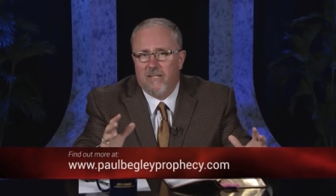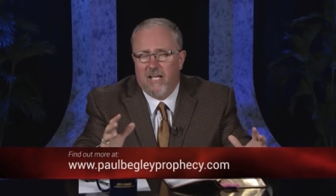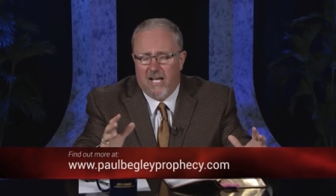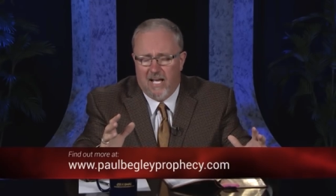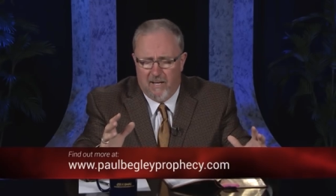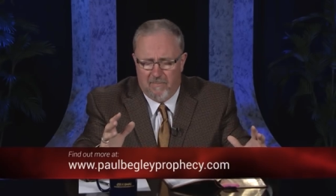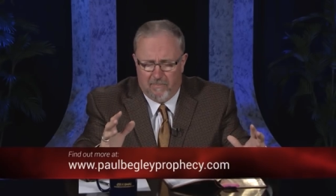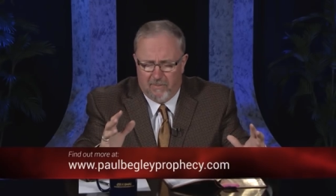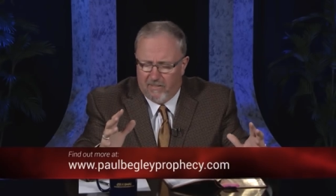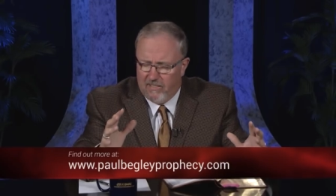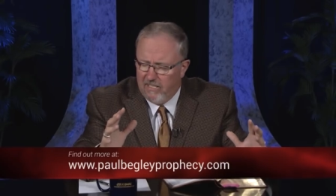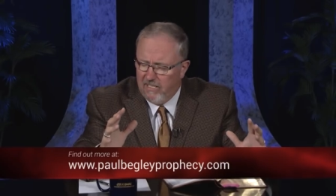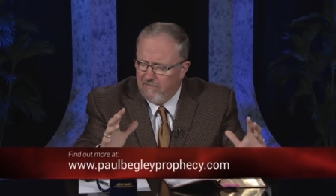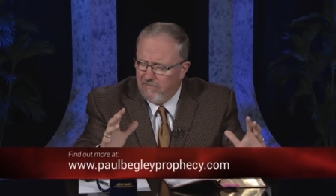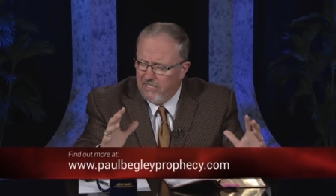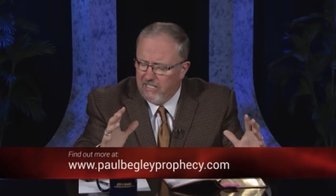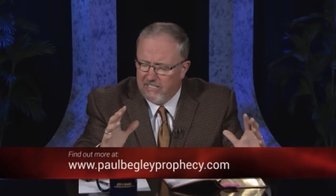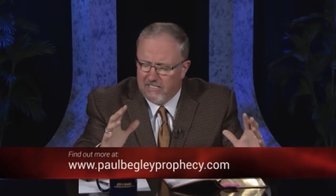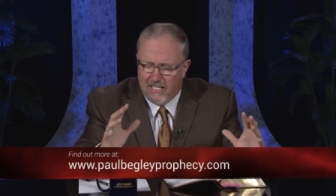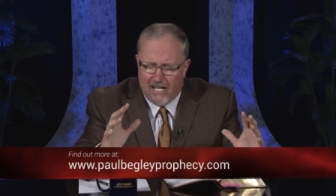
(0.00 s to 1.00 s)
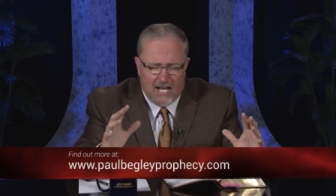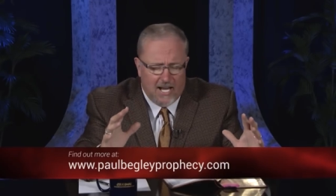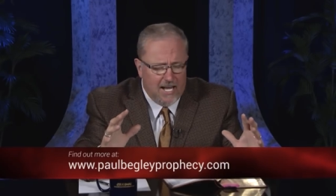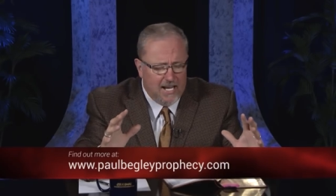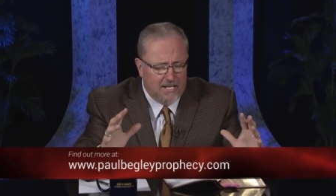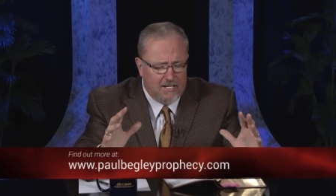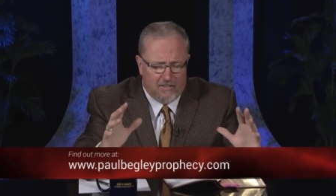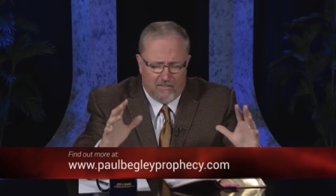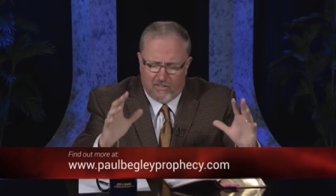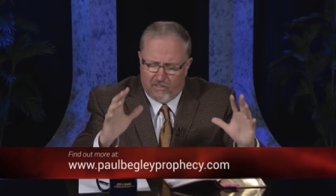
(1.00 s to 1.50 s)
I believe he
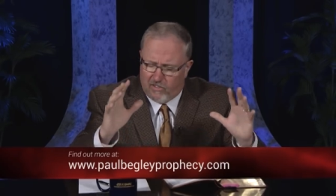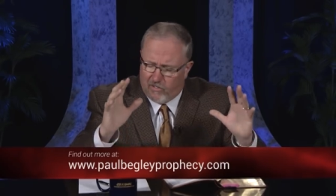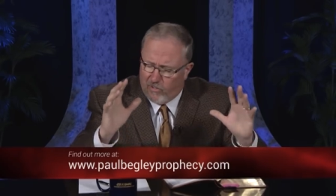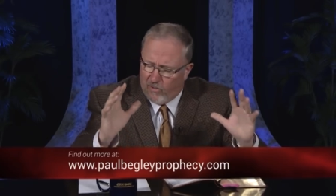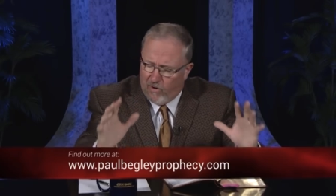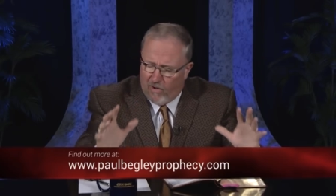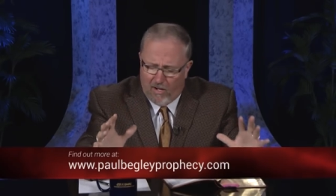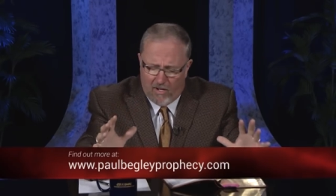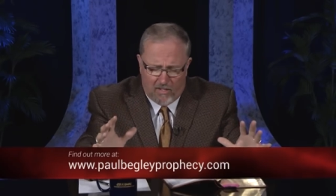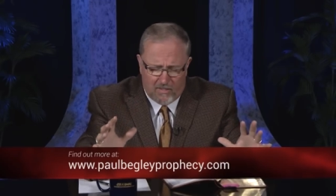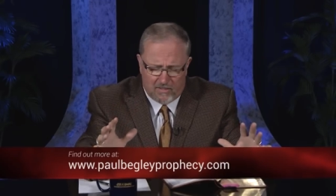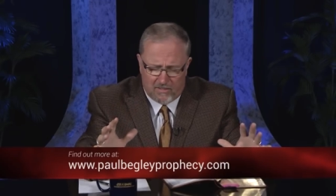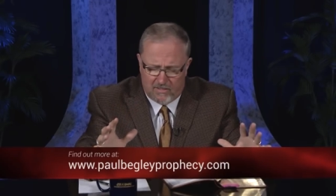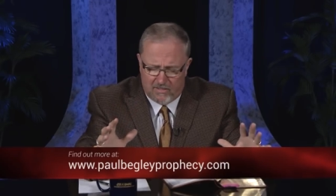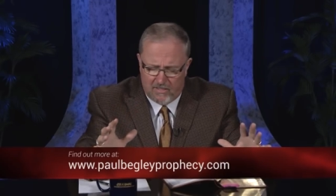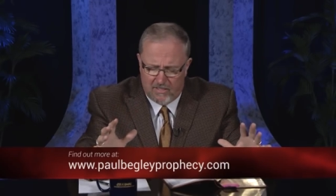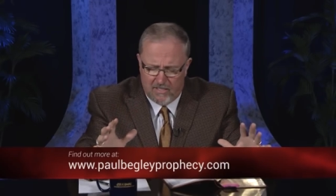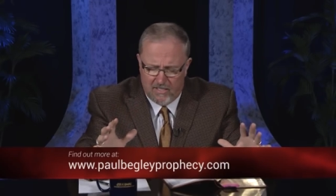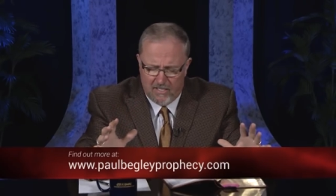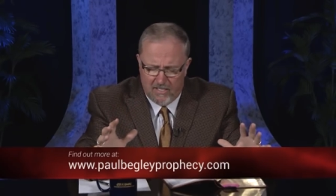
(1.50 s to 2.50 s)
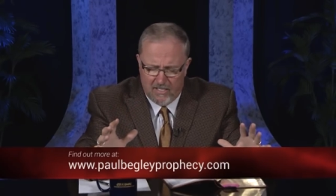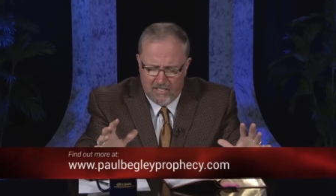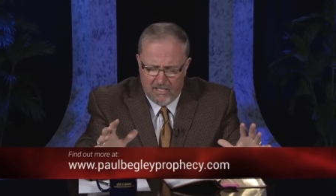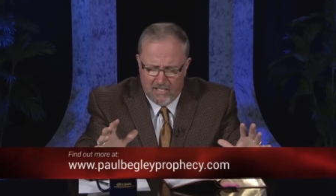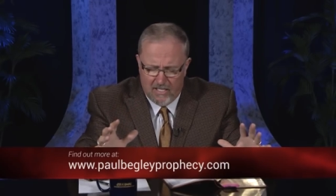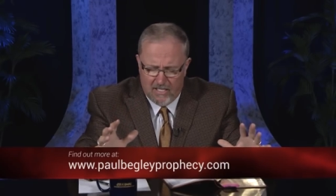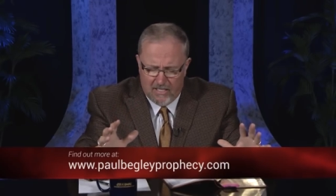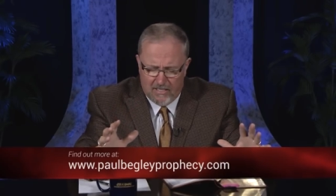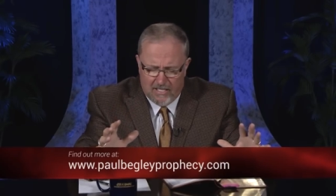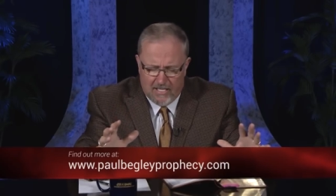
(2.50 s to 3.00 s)
died on the cross,
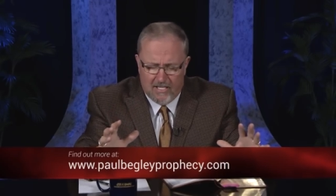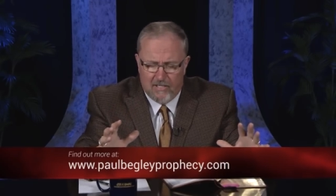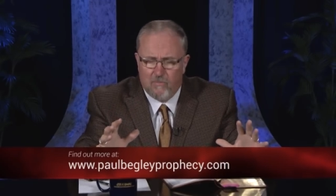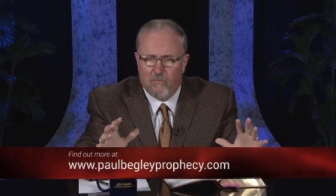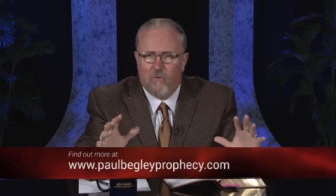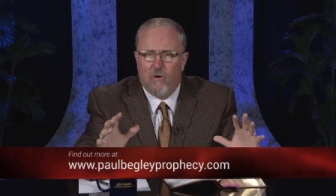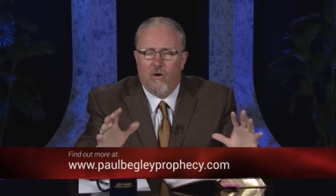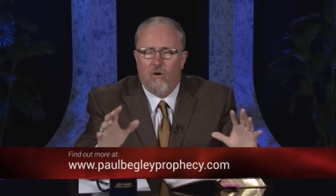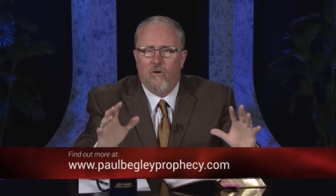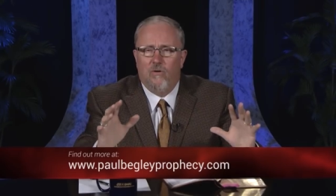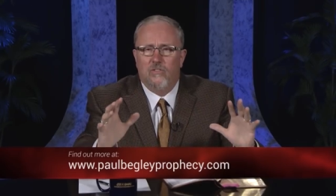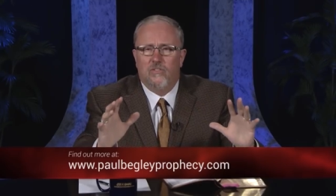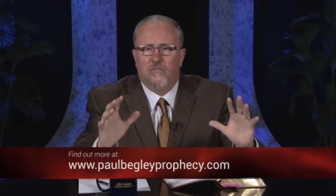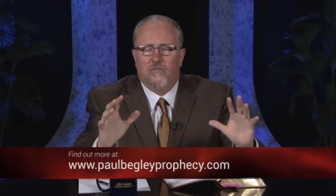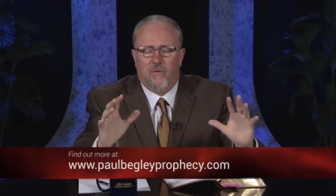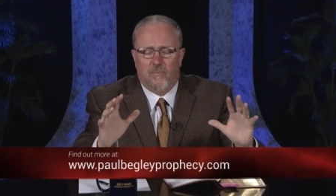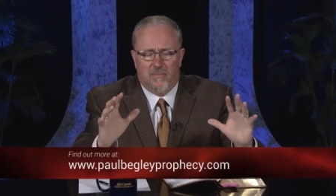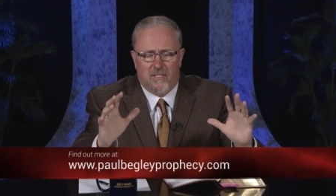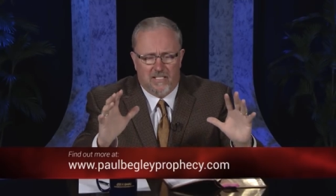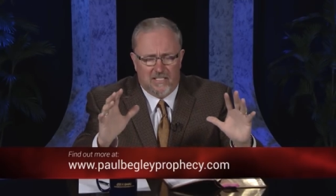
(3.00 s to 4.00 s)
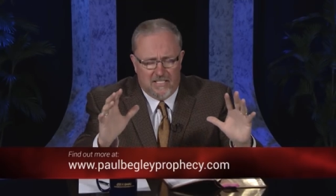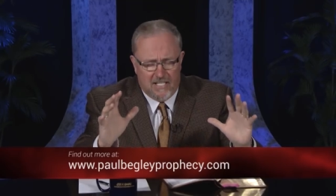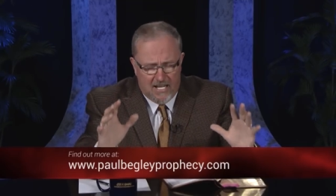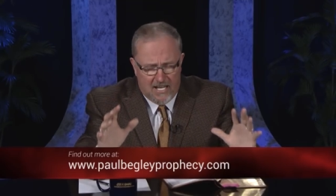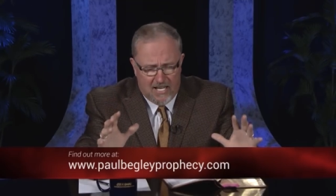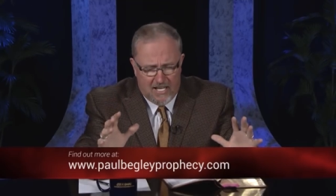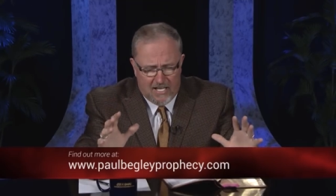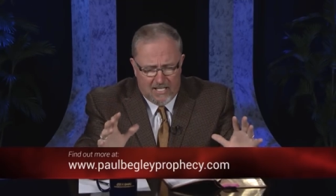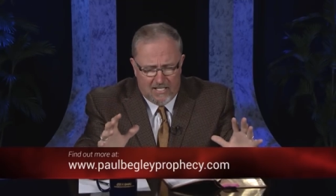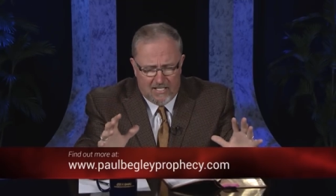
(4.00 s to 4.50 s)
that he rose from the
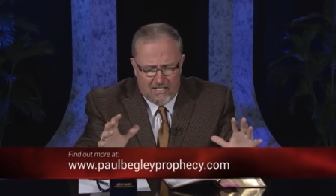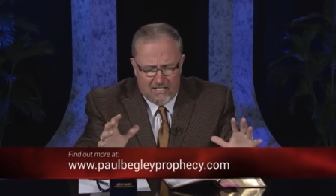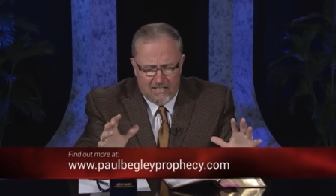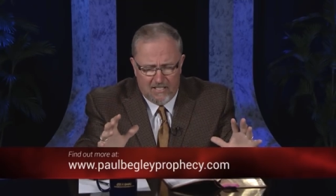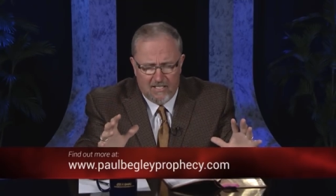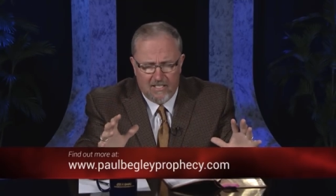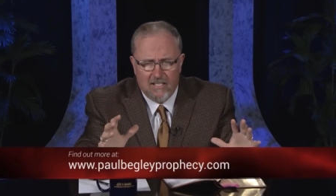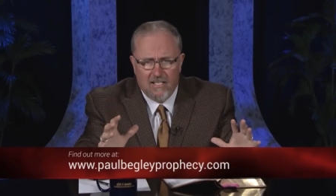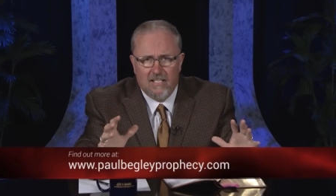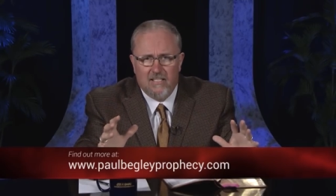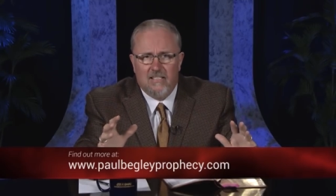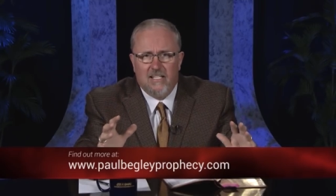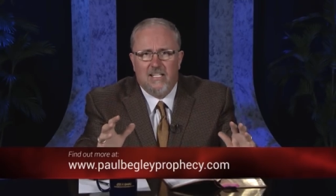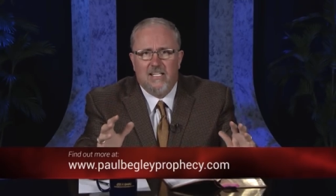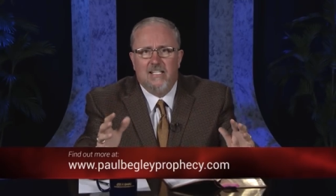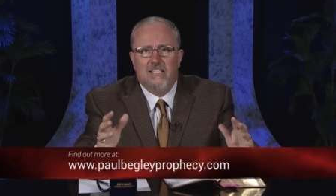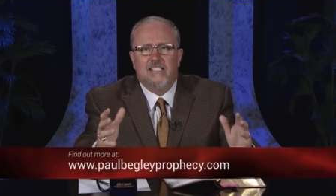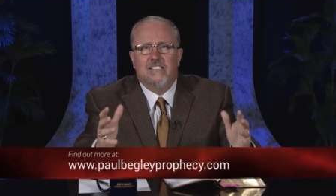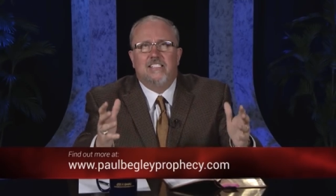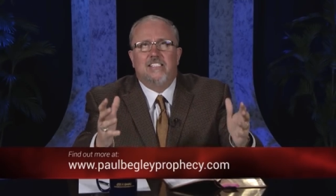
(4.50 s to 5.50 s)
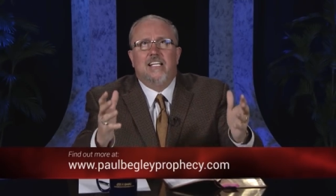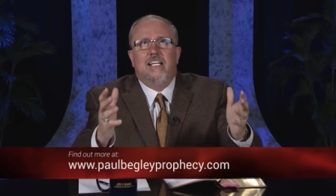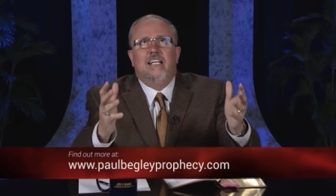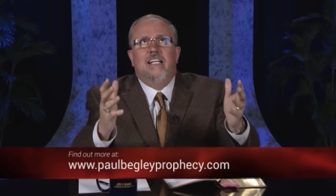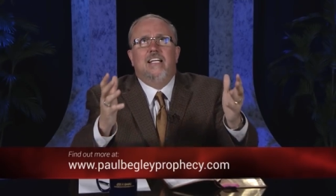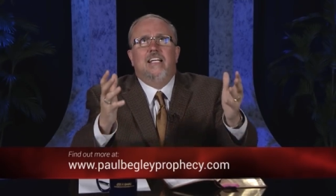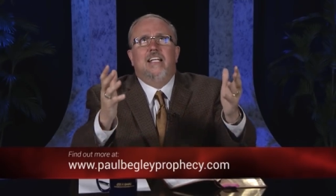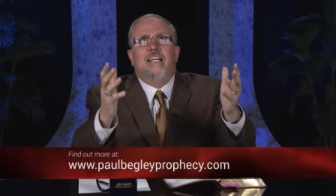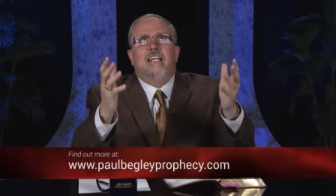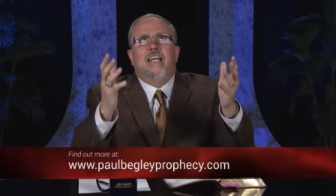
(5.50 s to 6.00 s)
dead, that he
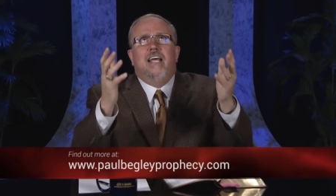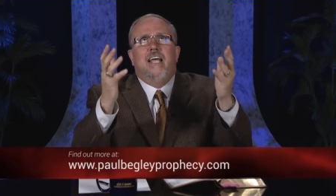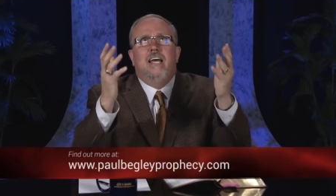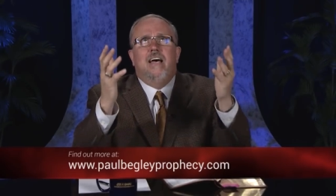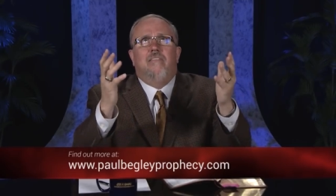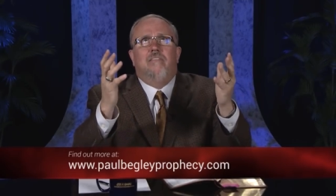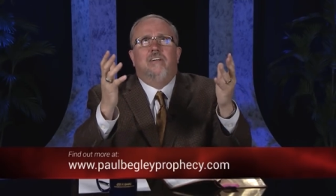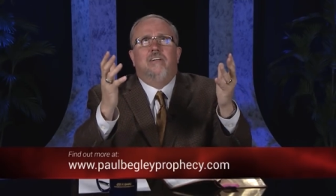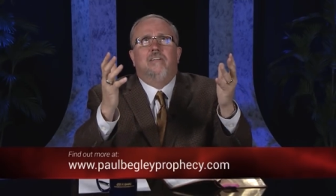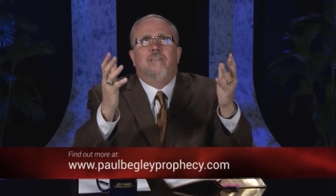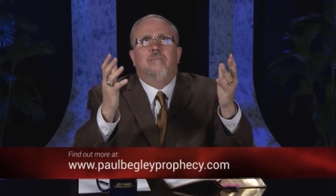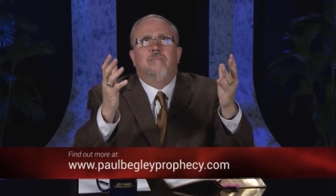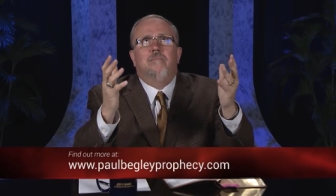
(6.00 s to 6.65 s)
ascended into heaven,